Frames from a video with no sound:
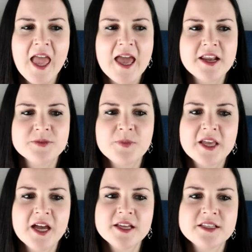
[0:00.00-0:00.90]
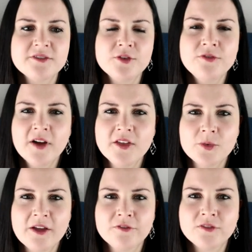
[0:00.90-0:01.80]
and it's because if you find the
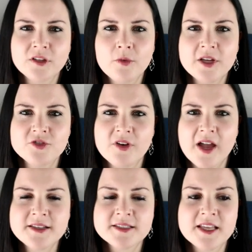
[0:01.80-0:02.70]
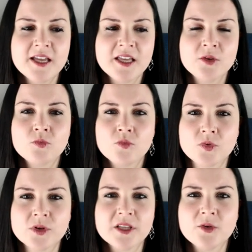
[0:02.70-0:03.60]
right flowy dress, it can
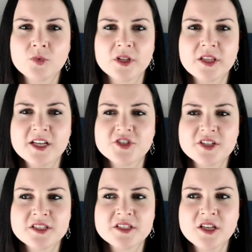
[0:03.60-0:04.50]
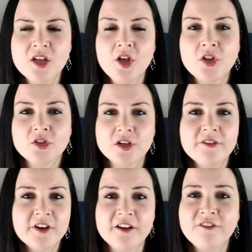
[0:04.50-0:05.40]
really just look
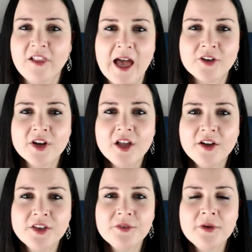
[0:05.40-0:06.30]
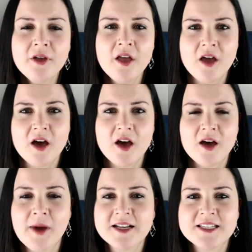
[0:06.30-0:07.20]
very flattering on you.
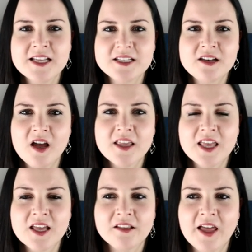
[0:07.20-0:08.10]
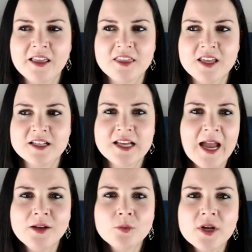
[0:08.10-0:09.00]
I tend to not get like the
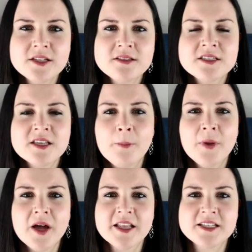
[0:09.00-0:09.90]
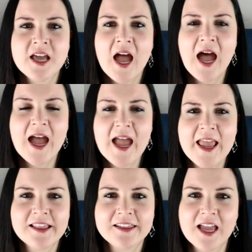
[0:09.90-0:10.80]
tight ones, but
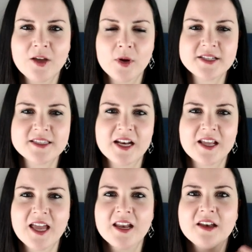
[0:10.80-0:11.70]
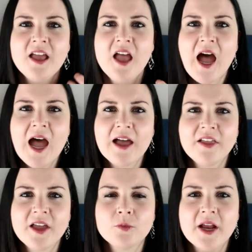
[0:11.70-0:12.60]
I like ones that, again,
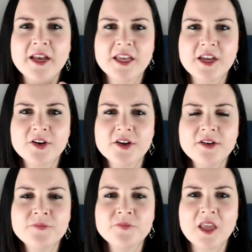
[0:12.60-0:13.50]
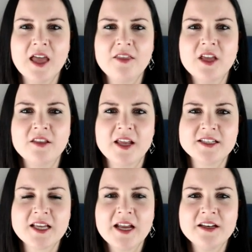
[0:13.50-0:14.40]
highlight right here, and then they
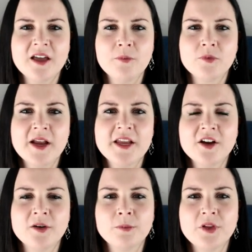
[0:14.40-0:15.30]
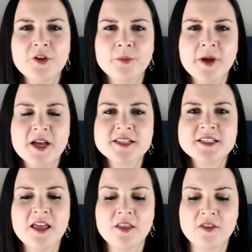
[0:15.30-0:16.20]
tighten up right here below your
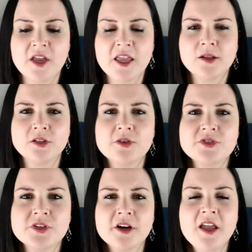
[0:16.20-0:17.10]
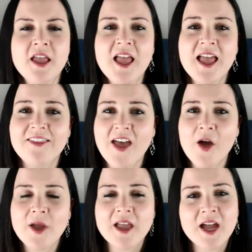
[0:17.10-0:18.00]
bust, and then they get looser. And
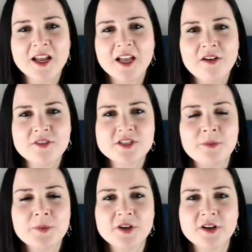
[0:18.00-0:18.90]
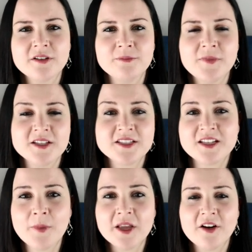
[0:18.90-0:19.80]
that way it kind of covers up your
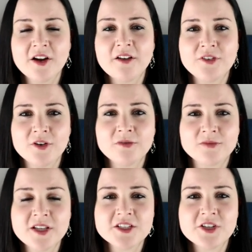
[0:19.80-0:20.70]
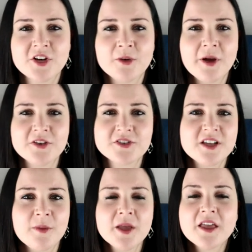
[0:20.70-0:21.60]
stomach area if you're insecure about your
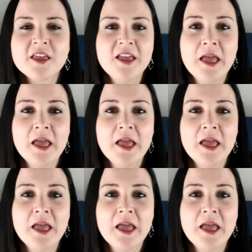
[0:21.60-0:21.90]
stomach.